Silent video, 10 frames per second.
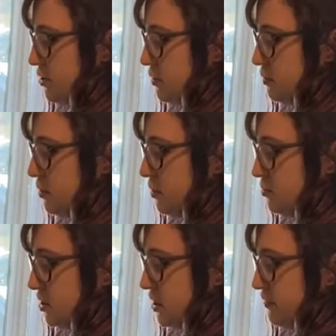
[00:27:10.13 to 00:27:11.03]
So I'm
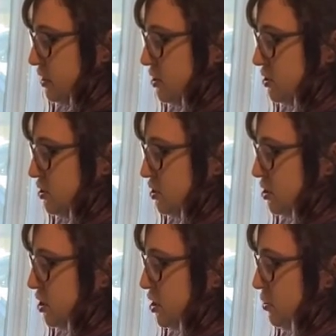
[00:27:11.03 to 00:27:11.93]
just giving it a
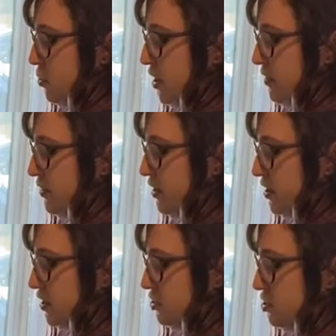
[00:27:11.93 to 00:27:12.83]
stir. I want
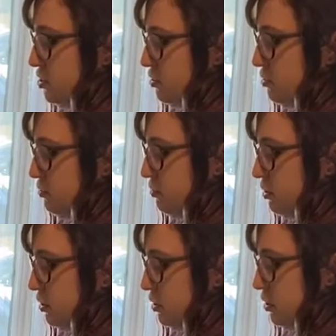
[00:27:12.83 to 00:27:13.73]
everything to
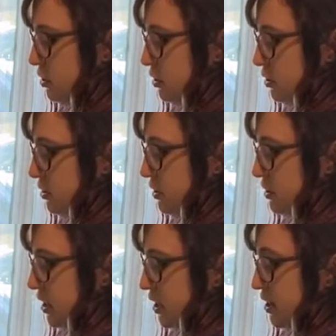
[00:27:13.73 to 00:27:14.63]

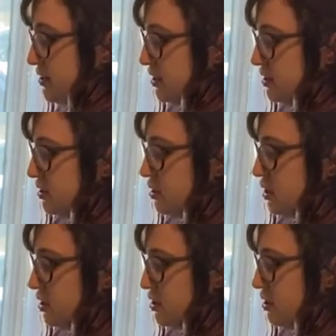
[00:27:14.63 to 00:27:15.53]
stay nice. It is
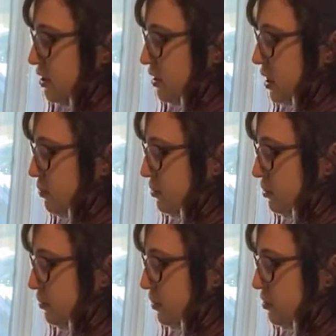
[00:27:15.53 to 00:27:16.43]
starting to thicken up a
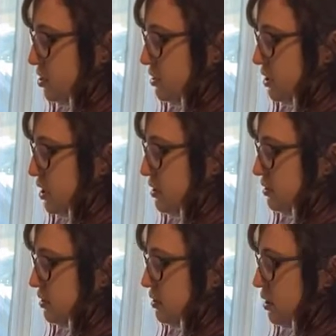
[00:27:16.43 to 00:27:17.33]
little bit, which is
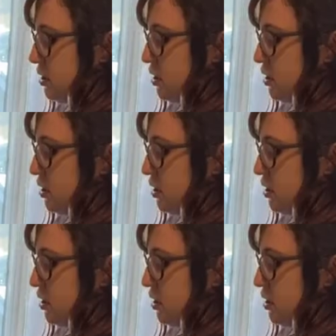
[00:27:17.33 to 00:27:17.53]
nice.